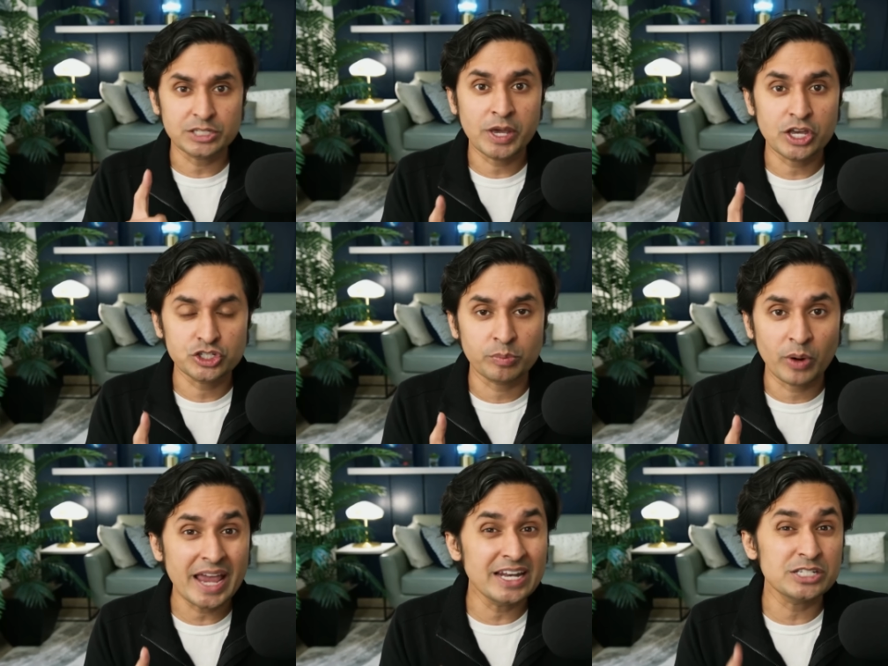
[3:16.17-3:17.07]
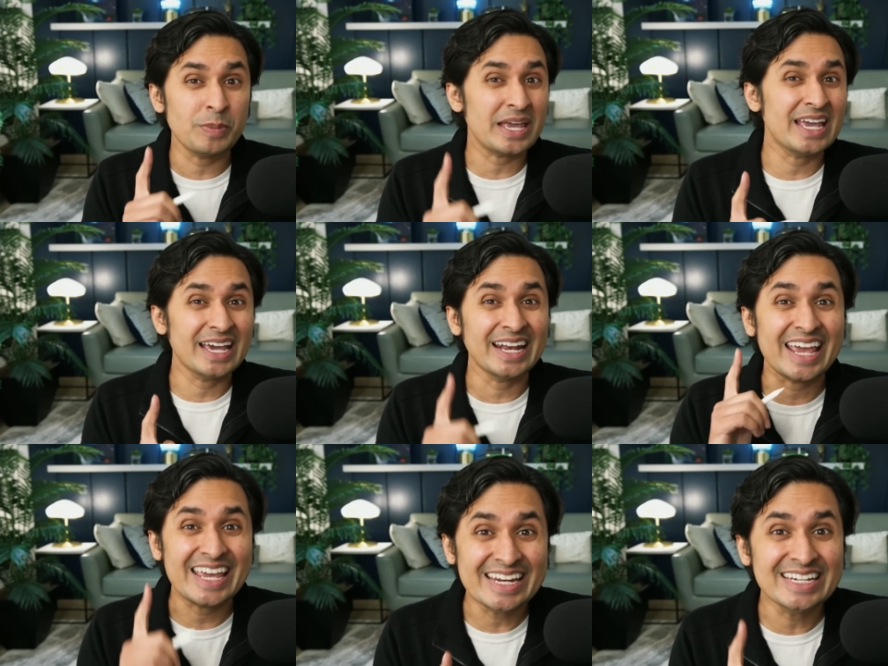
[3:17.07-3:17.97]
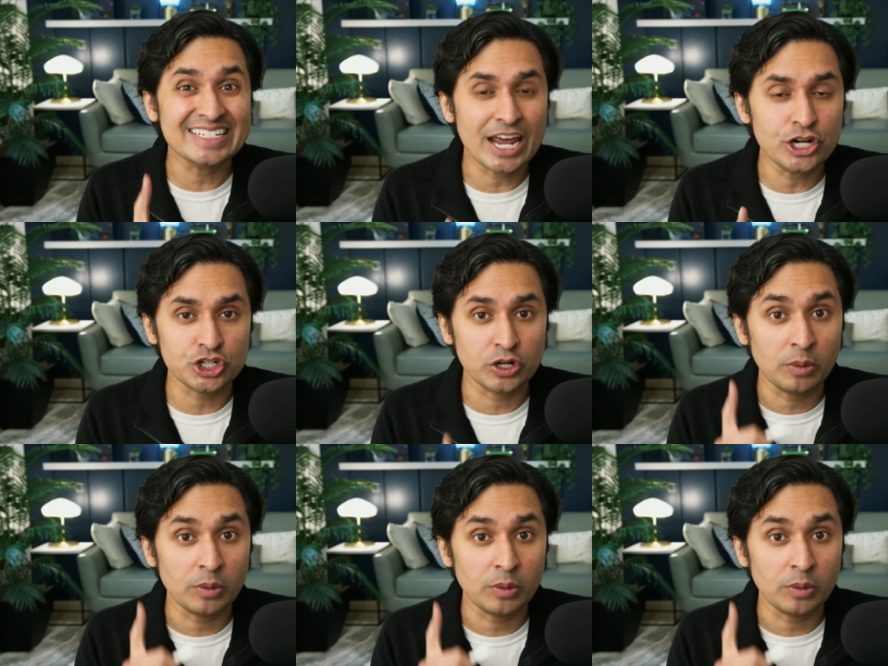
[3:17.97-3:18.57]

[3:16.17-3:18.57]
because your brain is making an intentional